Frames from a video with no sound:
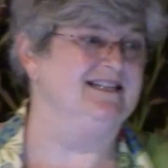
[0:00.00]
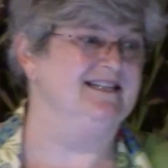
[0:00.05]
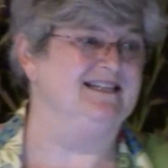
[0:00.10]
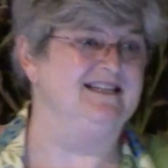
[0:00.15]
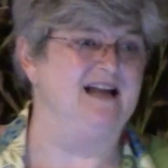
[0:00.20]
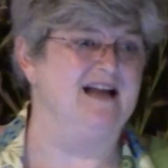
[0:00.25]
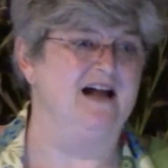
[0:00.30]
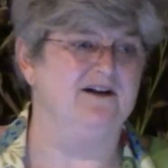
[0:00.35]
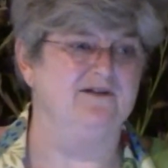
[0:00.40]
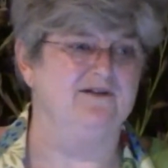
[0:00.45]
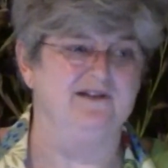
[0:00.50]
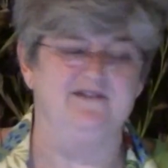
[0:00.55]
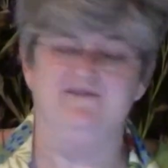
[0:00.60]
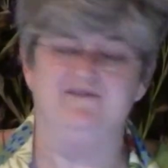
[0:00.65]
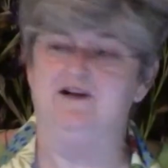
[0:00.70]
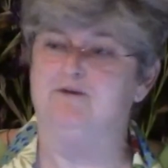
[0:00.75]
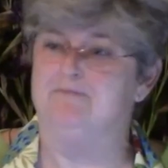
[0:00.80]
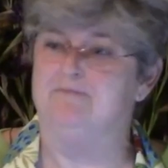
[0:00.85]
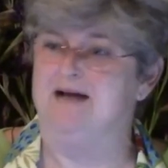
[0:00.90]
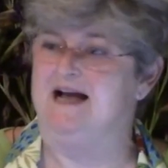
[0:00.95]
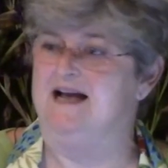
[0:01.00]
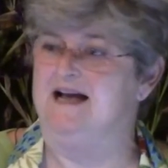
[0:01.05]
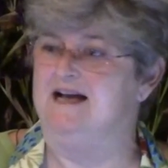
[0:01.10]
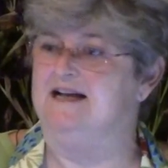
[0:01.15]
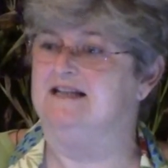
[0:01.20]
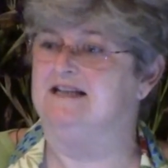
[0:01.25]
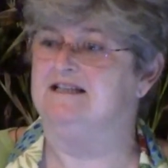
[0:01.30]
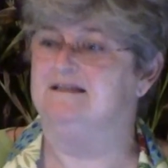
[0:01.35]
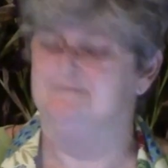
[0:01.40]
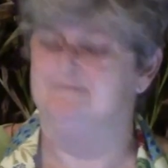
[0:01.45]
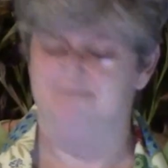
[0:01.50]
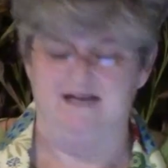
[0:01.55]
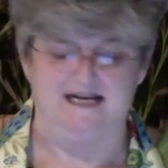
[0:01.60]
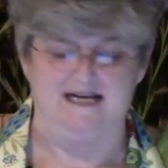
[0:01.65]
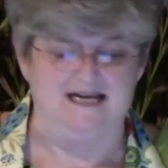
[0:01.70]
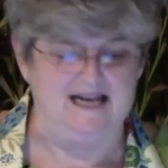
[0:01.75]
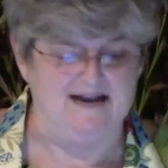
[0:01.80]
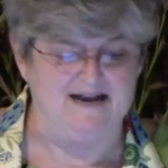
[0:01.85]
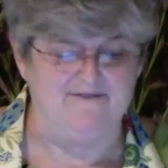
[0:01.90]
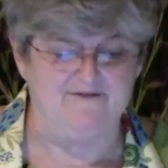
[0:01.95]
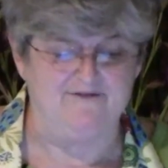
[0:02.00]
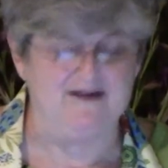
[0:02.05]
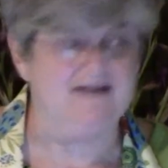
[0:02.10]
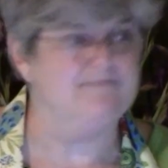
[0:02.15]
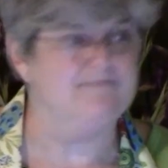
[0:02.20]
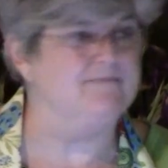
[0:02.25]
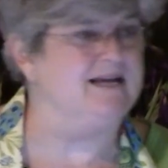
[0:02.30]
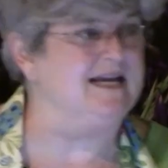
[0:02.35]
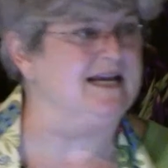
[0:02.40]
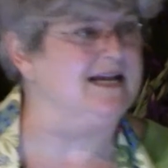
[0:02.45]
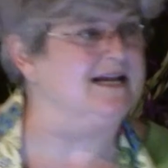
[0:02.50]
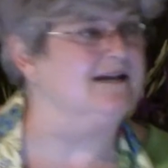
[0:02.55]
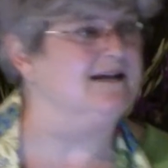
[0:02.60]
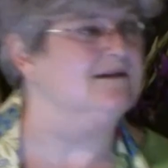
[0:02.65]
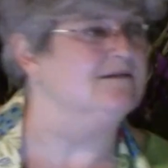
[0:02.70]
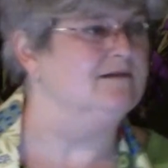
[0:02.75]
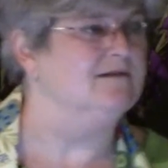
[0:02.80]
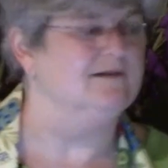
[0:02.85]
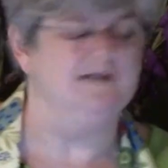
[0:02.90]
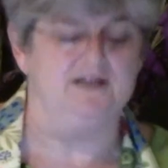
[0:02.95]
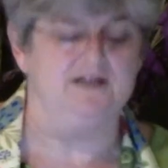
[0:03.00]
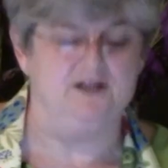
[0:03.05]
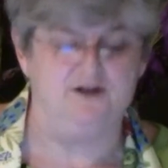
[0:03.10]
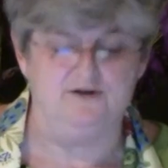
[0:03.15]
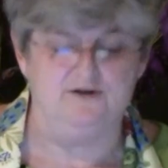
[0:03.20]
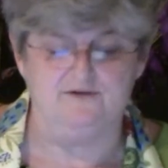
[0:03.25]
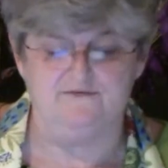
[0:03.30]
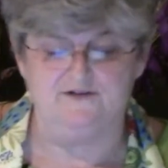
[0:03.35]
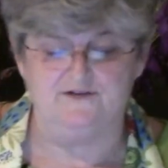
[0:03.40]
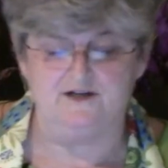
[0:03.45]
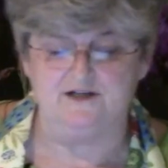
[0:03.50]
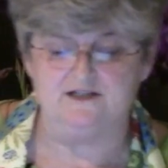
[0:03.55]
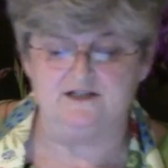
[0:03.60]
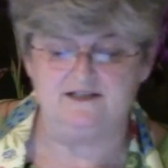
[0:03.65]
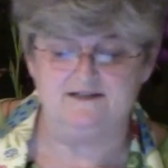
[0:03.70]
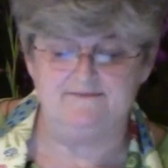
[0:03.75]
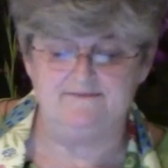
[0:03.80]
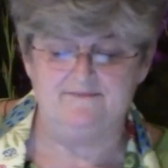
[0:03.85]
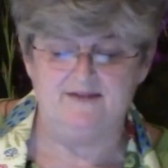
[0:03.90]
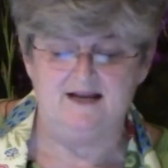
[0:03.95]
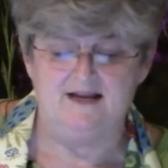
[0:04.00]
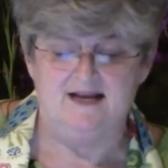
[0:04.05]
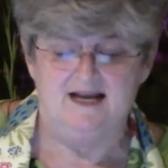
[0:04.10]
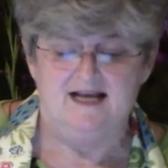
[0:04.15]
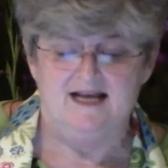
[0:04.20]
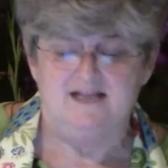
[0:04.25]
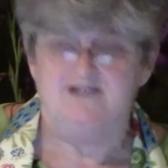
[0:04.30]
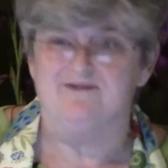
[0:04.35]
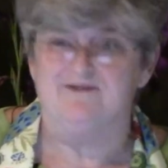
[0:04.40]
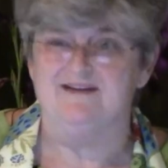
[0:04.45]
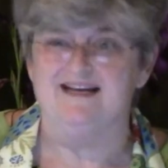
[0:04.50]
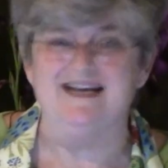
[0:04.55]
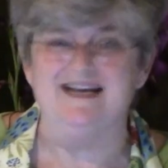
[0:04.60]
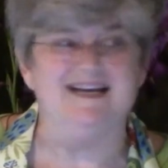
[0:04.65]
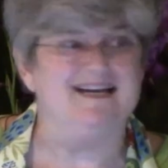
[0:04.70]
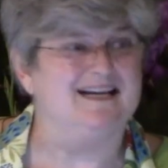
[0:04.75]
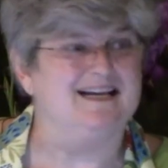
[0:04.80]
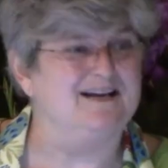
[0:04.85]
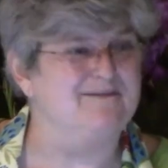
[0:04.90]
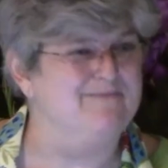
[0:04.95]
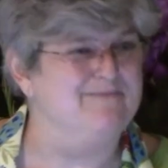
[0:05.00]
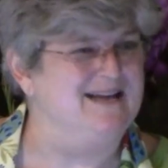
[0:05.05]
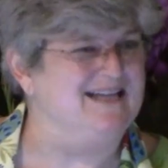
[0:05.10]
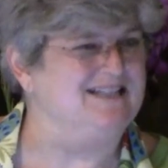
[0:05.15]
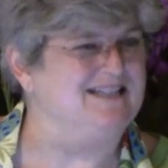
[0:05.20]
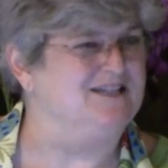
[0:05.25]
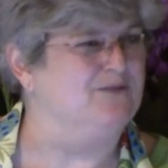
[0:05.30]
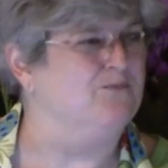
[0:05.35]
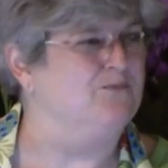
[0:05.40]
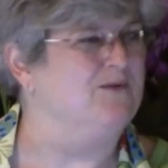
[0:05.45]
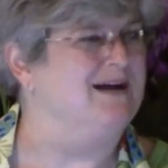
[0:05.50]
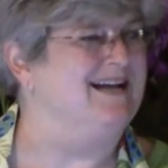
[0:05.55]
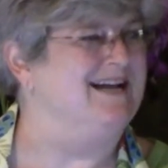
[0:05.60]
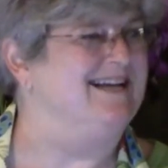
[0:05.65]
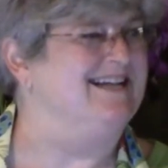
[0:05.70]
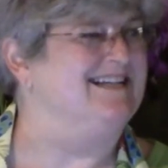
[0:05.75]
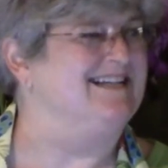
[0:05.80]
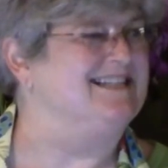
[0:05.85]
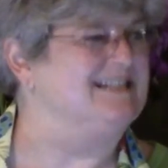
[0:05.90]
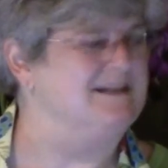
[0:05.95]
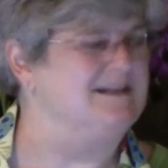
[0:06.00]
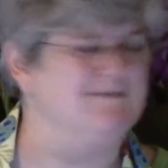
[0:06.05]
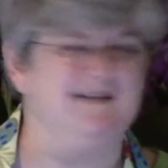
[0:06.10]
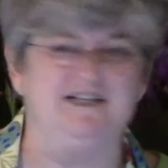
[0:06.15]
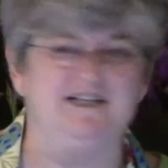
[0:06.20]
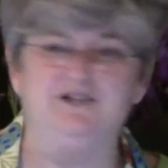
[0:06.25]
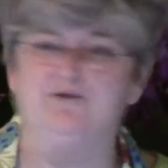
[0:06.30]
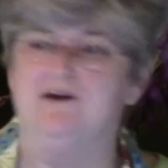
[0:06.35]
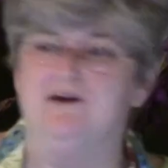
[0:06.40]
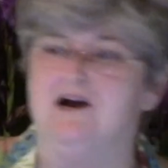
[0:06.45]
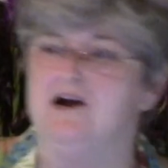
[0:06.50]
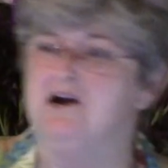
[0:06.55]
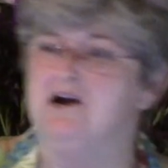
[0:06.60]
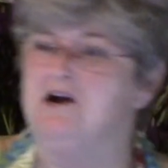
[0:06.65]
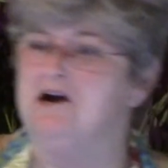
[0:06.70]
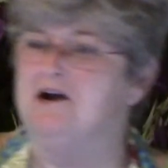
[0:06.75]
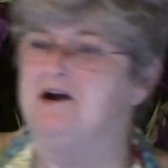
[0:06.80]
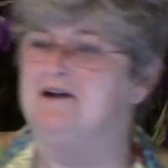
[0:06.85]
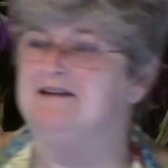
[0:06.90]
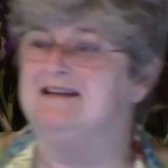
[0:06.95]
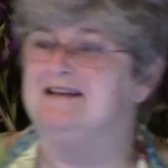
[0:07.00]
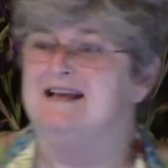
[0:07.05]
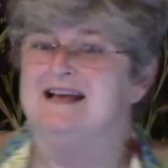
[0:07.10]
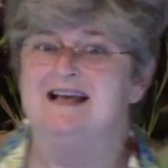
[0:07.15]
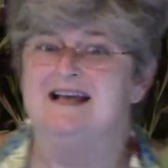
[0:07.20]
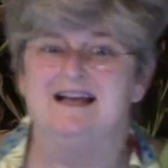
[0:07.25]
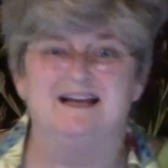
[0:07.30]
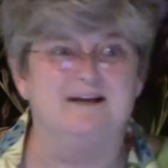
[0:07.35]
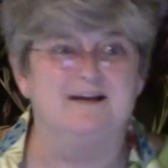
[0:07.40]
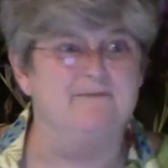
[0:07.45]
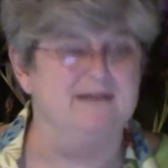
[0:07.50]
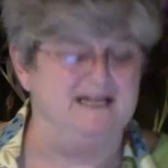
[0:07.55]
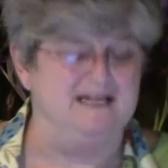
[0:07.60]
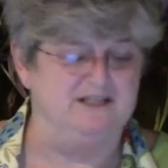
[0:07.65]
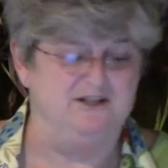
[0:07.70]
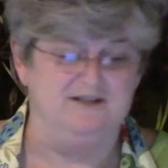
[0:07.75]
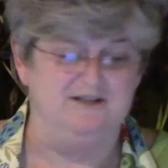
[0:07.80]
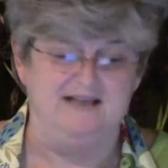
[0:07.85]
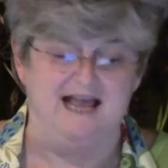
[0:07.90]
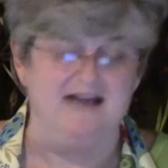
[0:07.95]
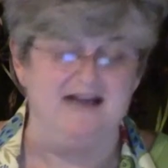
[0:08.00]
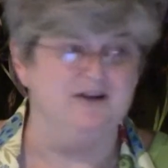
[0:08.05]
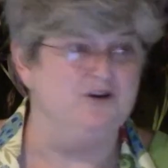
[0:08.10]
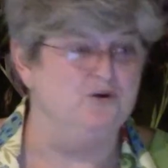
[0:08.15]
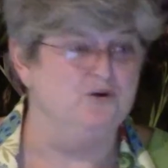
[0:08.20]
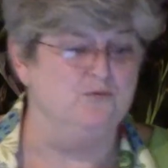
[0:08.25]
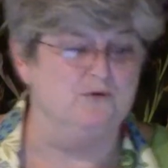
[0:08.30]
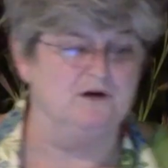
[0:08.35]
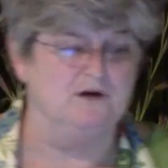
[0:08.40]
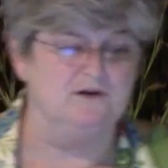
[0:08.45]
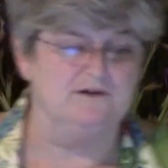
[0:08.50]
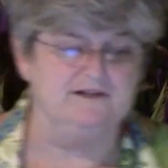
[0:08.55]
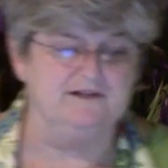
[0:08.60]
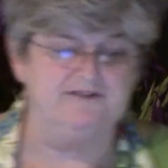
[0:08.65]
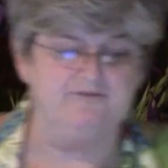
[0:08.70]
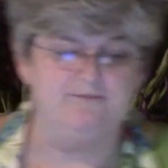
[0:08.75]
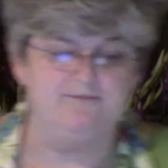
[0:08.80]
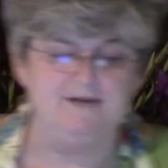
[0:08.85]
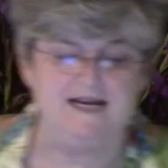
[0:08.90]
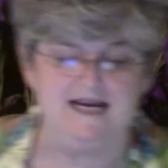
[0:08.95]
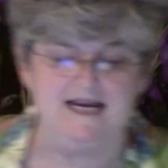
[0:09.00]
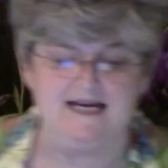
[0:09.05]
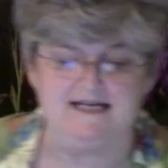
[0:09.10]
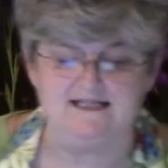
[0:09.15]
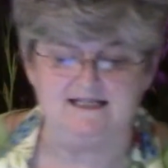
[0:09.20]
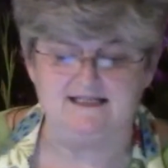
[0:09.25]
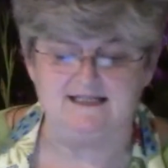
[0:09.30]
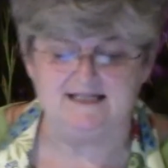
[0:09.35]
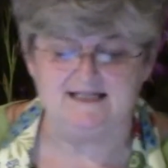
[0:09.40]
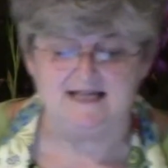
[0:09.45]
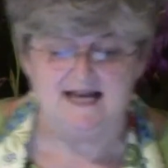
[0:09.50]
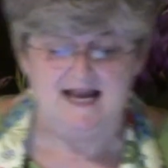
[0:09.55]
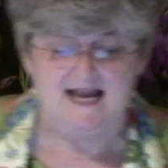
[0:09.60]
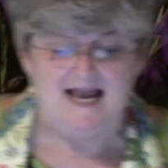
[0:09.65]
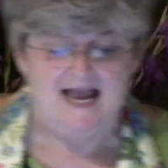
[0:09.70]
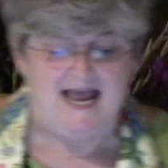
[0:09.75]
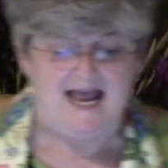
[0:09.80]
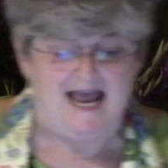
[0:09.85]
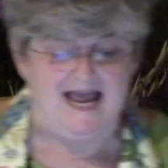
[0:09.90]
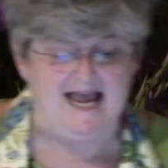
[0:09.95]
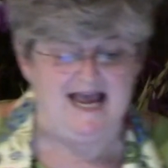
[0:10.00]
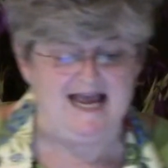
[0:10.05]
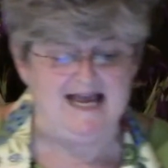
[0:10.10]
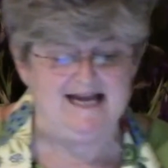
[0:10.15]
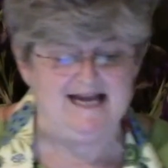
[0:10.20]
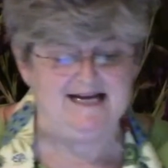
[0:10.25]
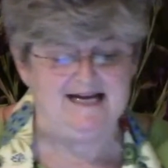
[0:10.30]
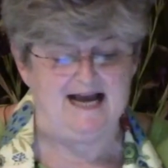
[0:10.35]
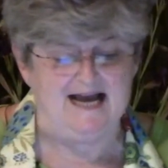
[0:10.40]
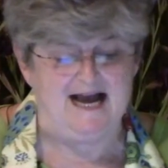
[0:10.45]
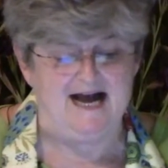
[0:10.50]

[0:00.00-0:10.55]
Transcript: is not only felt by us, but every being on the universe. So we need to commit to oneness, commit to our heart, commit to that new world of peace. And